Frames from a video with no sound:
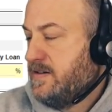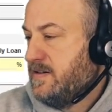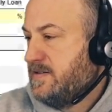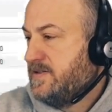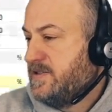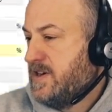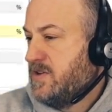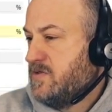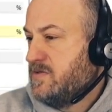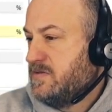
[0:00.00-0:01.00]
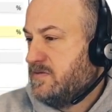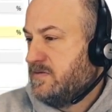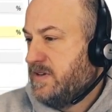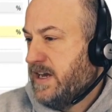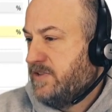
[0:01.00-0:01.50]
So
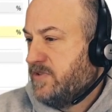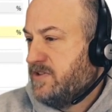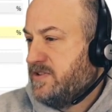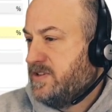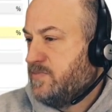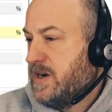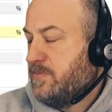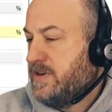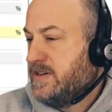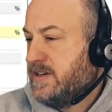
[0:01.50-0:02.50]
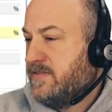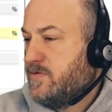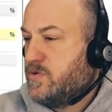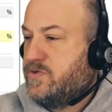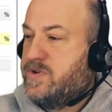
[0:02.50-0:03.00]
cash flow on this property is like
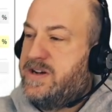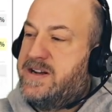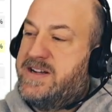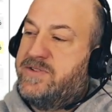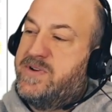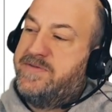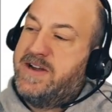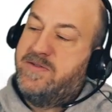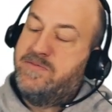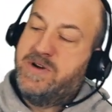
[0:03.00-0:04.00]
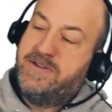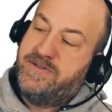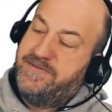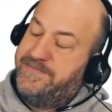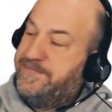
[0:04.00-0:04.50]
$429.25 a month.
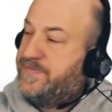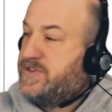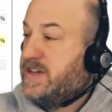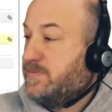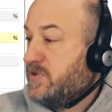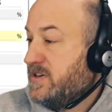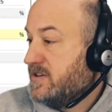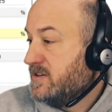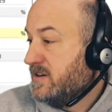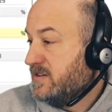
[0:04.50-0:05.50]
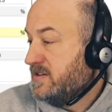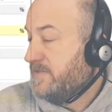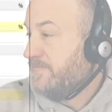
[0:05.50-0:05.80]
So that's pretty doggone good.